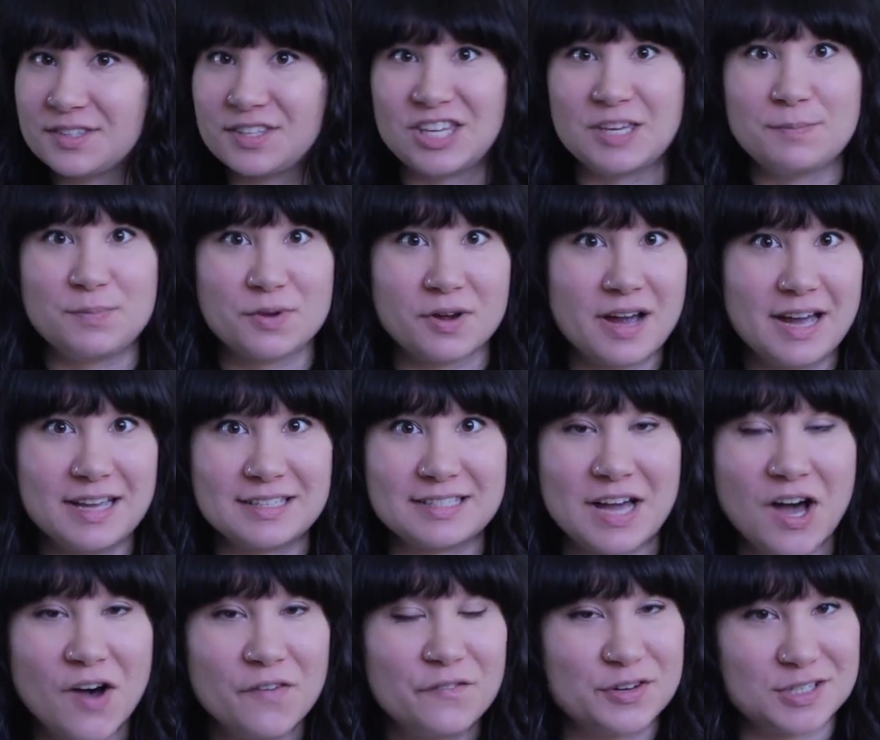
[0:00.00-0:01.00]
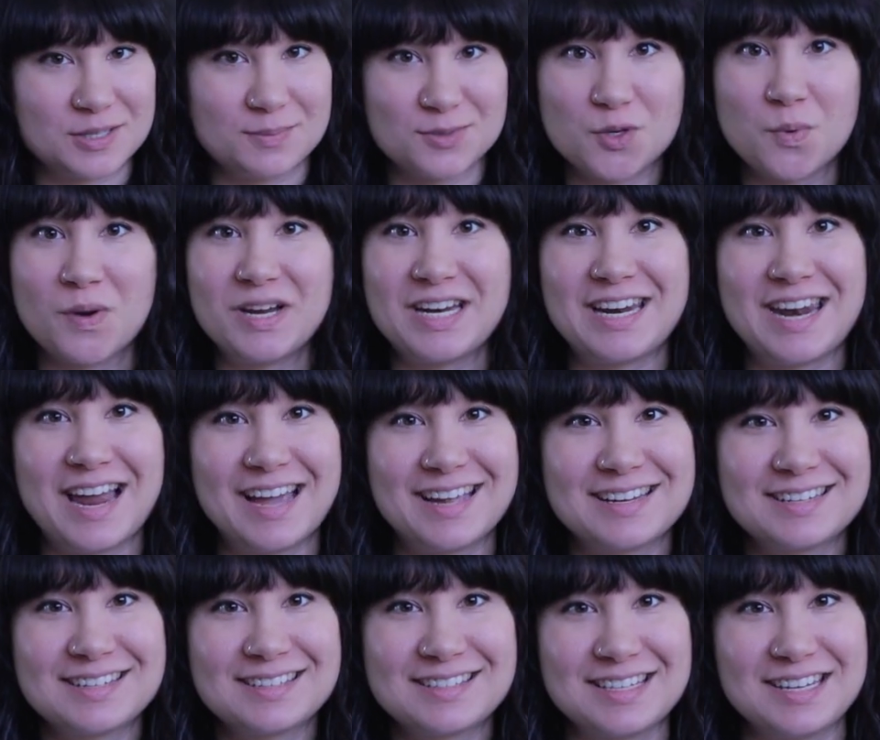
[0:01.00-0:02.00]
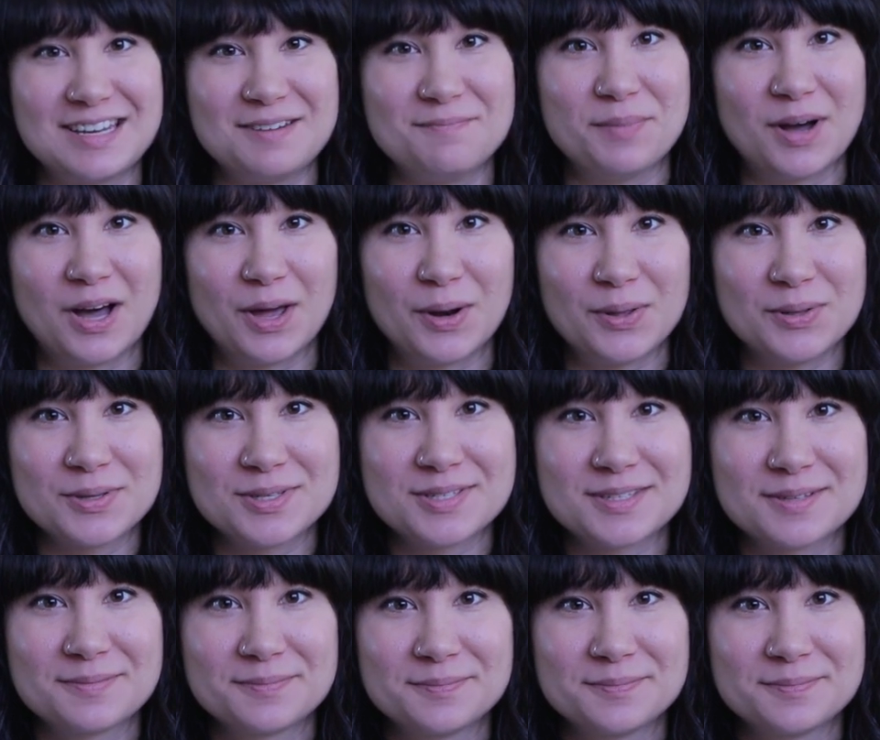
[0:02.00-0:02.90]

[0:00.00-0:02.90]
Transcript: keep your eyes out for some 2019 bottles.